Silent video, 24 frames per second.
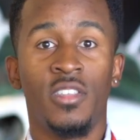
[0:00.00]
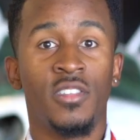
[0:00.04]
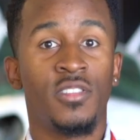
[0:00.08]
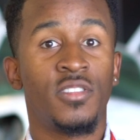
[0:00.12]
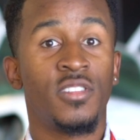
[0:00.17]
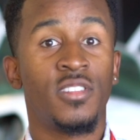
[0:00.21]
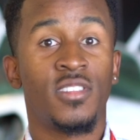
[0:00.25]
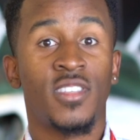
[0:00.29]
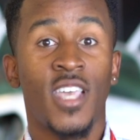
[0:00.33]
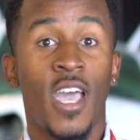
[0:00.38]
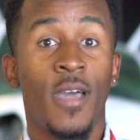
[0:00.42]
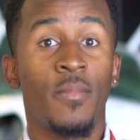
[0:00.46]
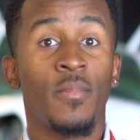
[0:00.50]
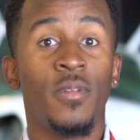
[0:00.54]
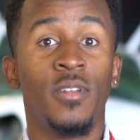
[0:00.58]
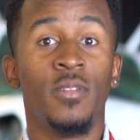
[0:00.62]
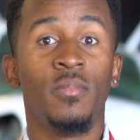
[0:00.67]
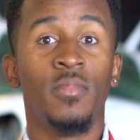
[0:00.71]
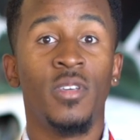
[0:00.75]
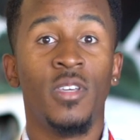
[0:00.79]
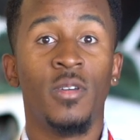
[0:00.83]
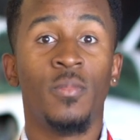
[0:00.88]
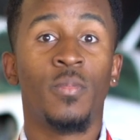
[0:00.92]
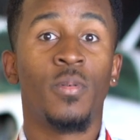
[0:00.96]
this just
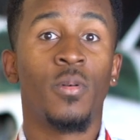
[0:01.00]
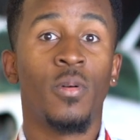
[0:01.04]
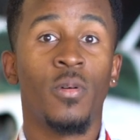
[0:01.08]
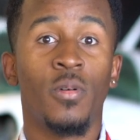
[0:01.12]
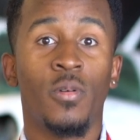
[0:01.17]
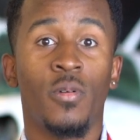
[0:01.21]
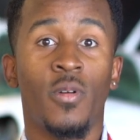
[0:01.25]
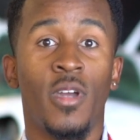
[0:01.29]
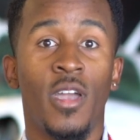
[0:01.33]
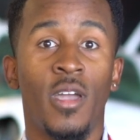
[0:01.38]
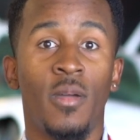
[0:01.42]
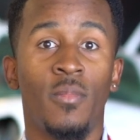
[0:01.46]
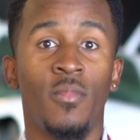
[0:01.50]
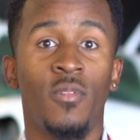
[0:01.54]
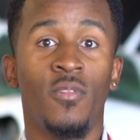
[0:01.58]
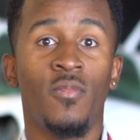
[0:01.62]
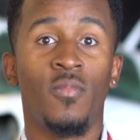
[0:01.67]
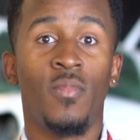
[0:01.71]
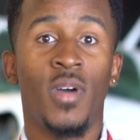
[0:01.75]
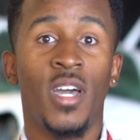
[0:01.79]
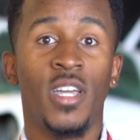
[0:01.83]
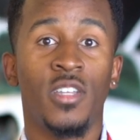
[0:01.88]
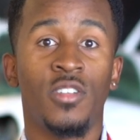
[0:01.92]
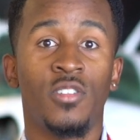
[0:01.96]
happened to be a program
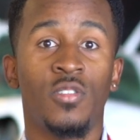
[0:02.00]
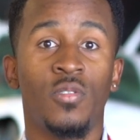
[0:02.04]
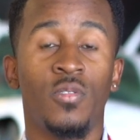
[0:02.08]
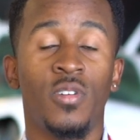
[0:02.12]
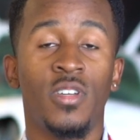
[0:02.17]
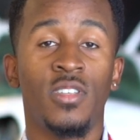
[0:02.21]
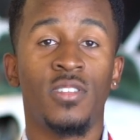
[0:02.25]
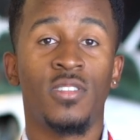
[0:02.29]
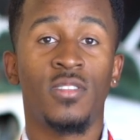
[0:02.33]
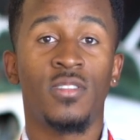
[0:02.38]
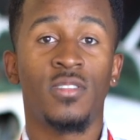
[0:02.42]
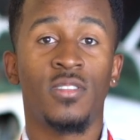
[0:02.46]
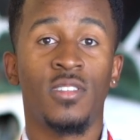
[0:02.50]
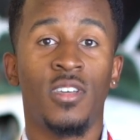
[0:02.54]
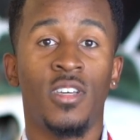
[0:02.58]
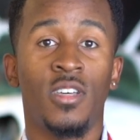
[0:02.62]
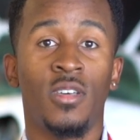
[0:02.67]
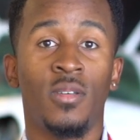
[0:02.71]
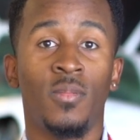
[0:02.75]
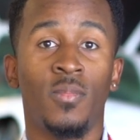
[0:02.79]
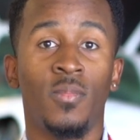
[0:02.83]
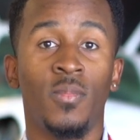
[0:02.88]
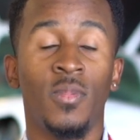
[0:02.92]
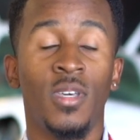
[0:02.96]
of my choice.
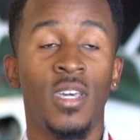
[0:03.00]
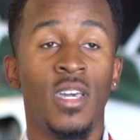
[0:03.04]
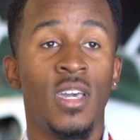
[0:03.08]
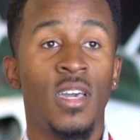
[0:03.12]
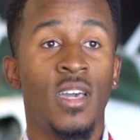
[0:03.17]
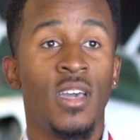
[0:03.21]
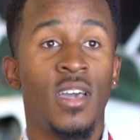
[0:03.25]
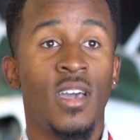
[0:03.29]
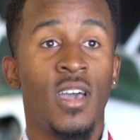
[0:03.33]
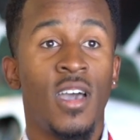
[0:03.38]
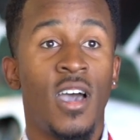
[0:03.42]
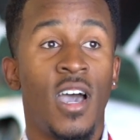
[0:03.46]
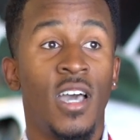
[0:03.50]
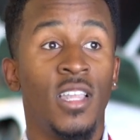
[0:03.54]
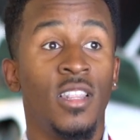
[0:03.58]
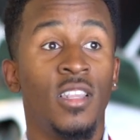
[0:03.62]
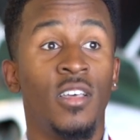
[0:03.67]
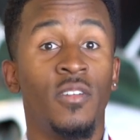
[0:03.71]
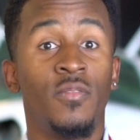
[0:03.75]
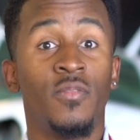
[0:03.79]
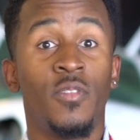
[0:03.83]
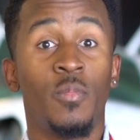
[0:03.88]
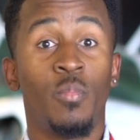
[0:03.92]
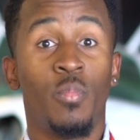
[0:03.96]
Um, I
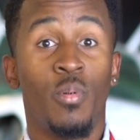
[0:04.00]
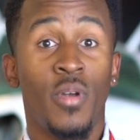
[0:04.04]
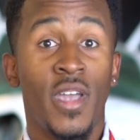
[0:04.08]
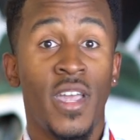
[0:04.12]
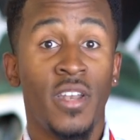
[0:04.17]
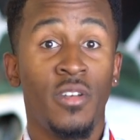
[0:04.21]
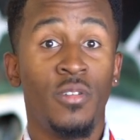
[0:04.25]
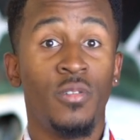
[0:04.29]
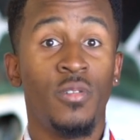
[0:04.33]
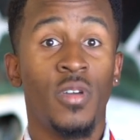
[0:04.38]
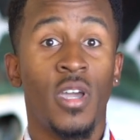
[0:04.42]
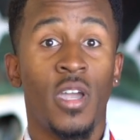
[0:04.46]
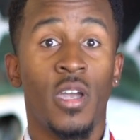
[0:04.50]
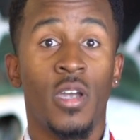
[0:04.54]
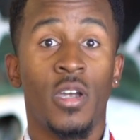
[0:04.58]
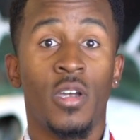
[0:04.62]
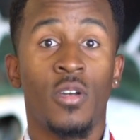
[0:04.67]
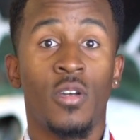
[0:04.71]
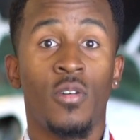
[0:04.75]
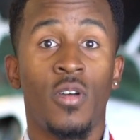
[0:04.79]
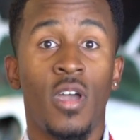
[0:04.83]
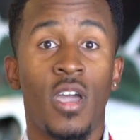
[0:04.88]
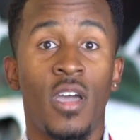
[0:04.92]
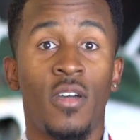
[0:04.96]
love the brand new
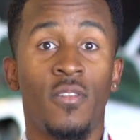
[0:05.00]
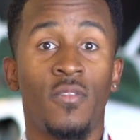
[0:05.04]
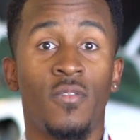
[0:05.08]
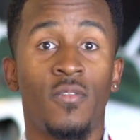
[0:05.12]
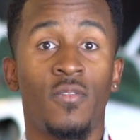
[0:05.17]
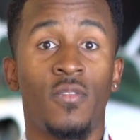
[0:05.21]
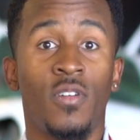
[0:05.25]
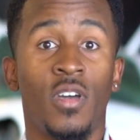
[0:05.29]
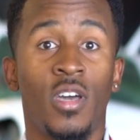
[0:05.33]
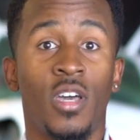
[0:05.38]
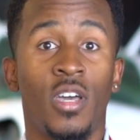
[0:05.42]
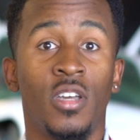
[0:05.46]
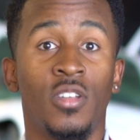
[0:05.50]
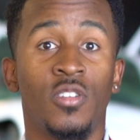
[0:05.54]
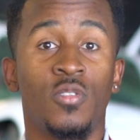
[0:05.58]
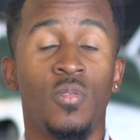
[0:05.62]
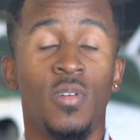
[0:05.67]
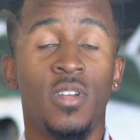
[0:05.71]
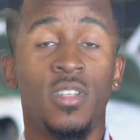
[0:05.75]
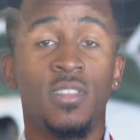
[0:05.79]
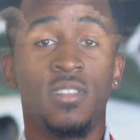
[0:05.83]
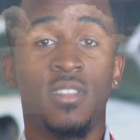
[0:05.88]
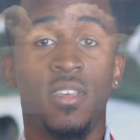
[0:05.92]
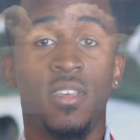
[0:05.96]
aircraft, uh, twenty